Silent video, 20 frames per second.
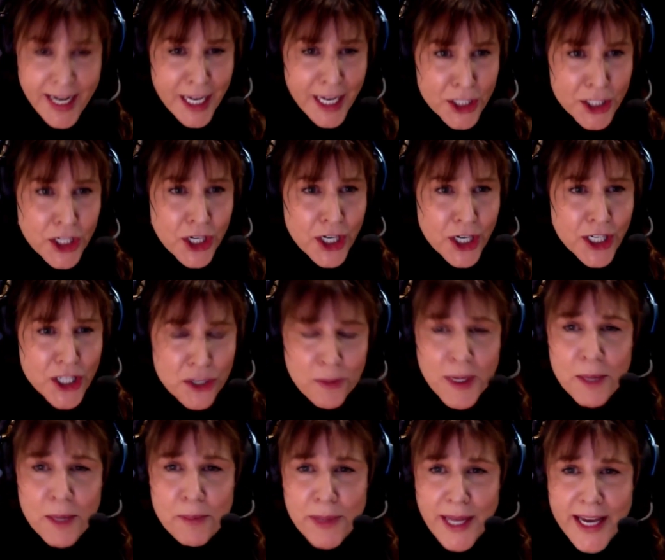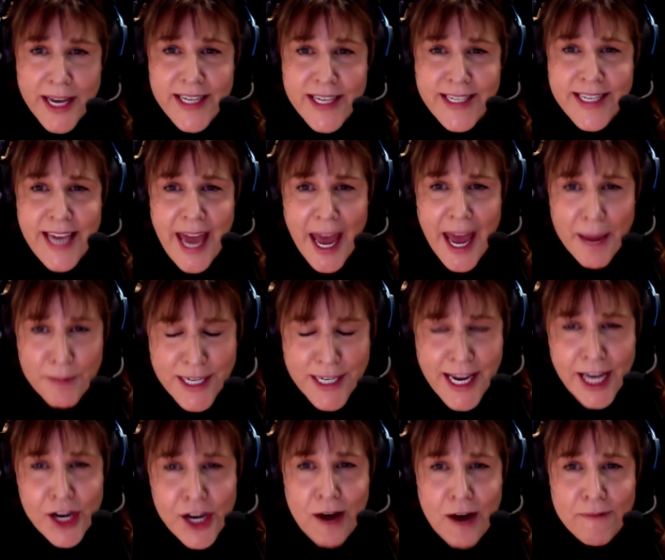he encouraged me to play this game, to
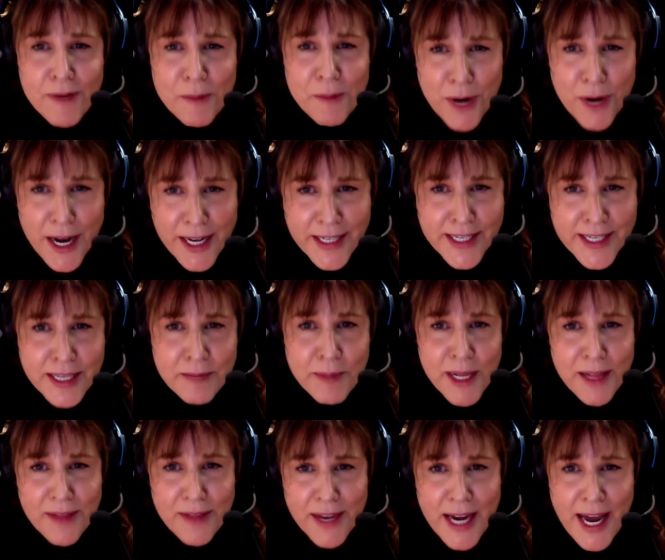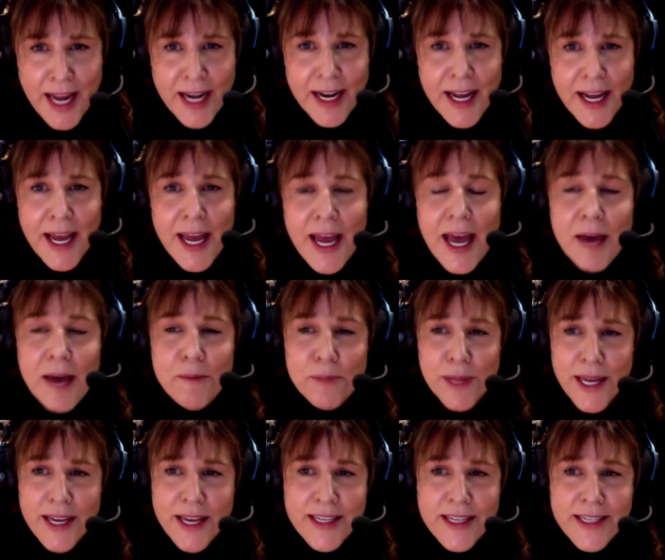take coffee breaks in the middle of the night
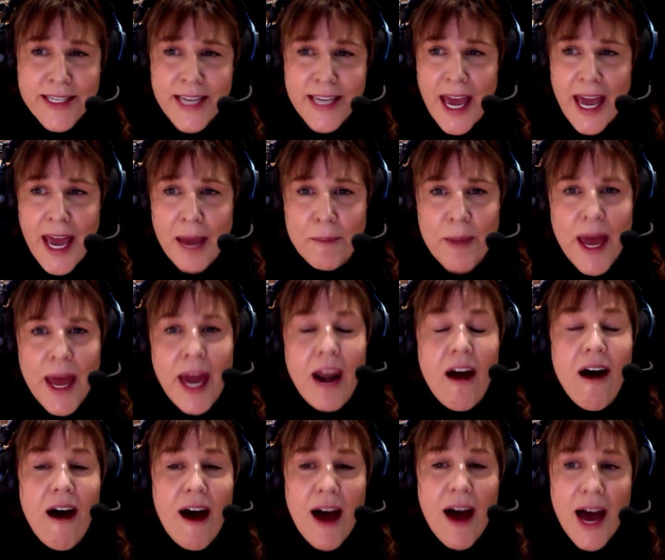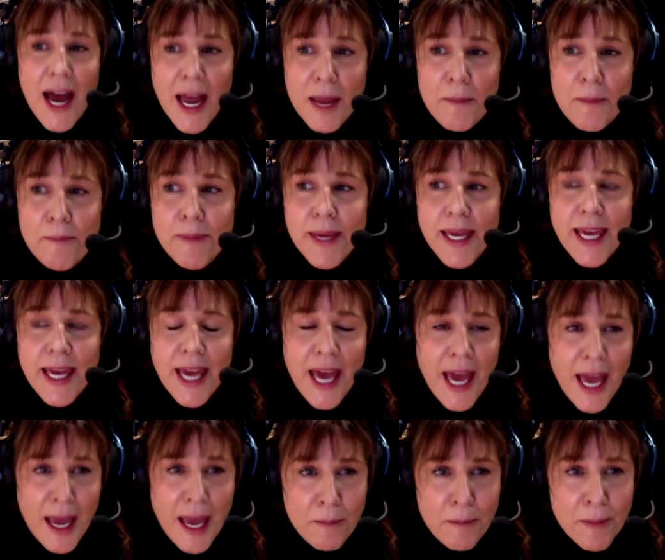and play this game. And I
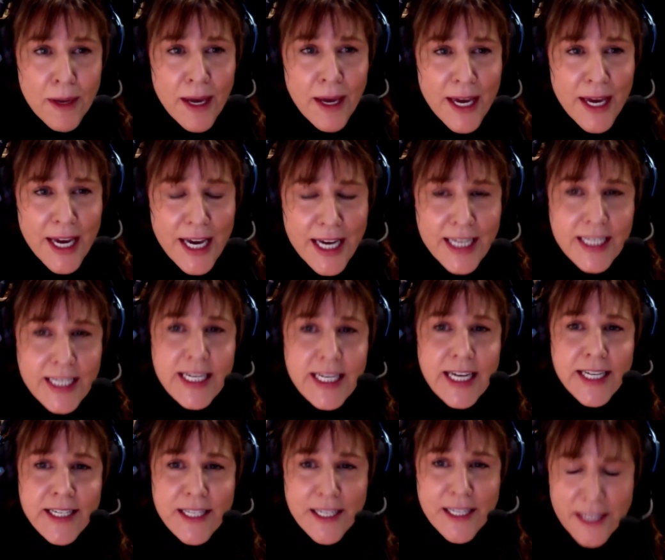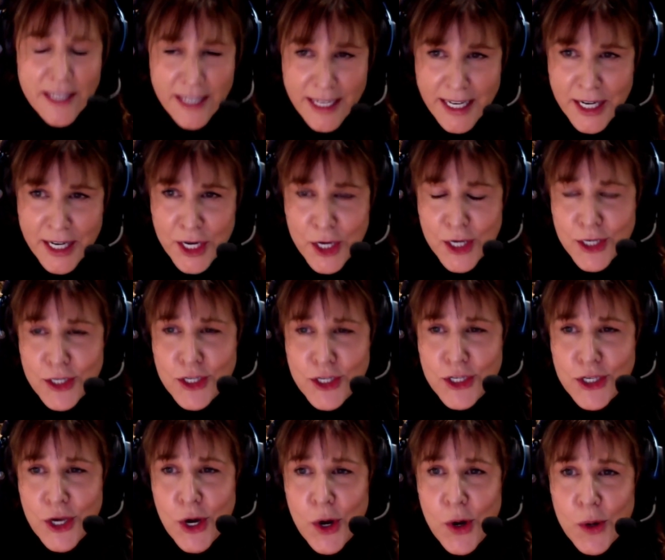became addicted.
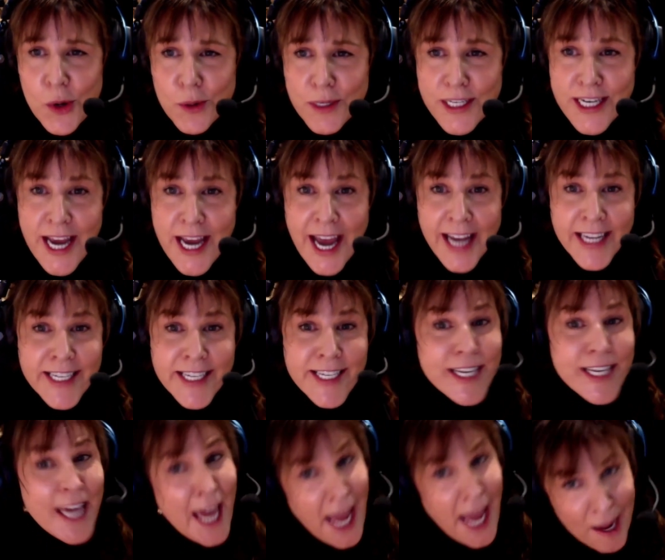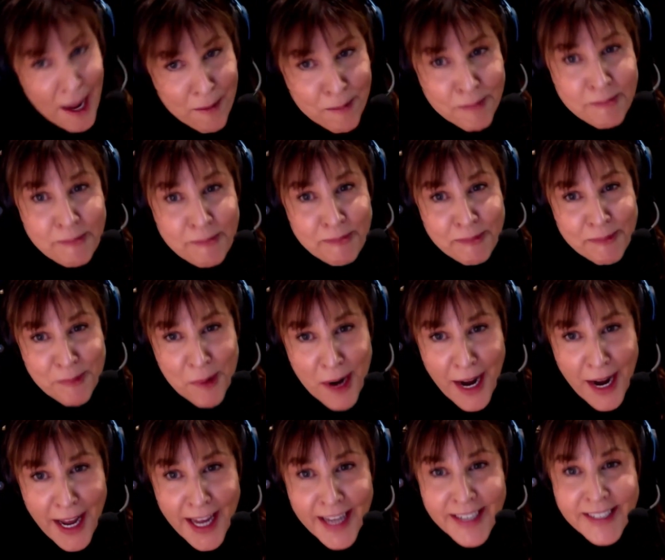So text game,
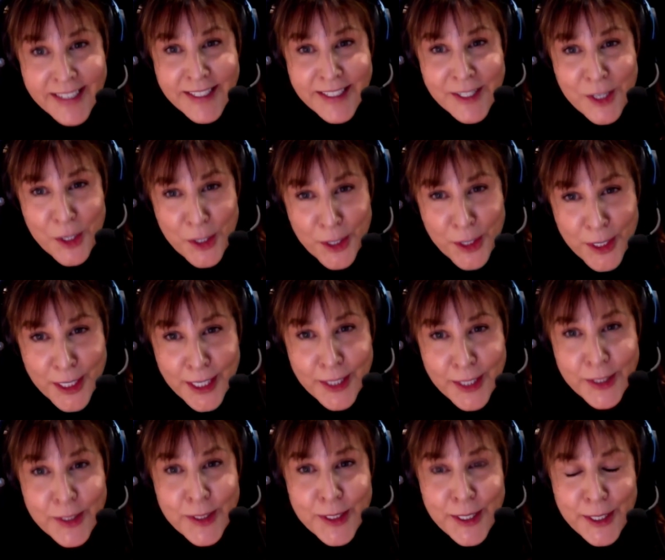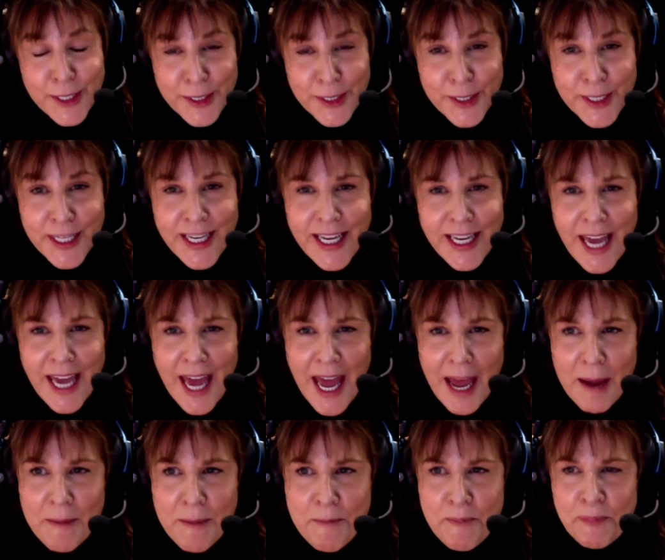right? Early
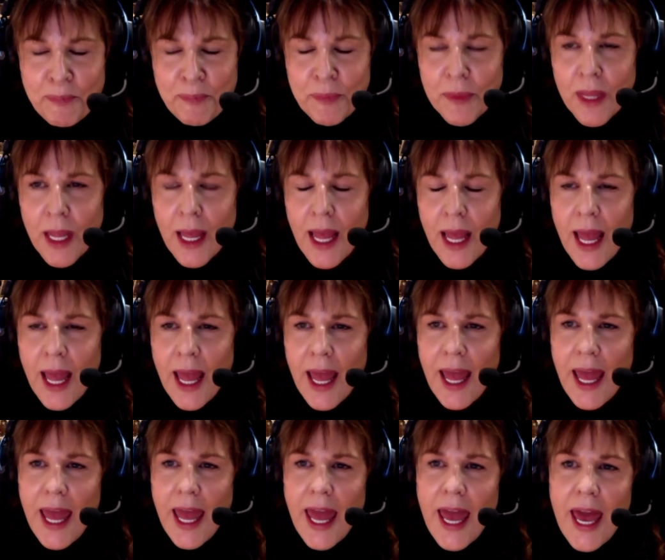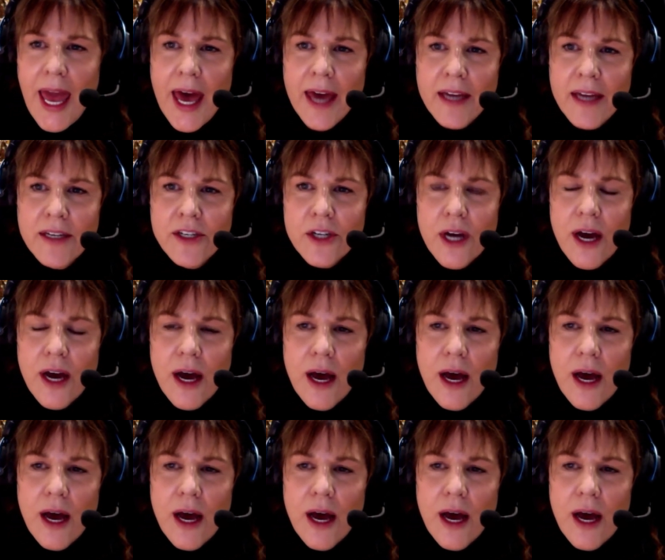game. And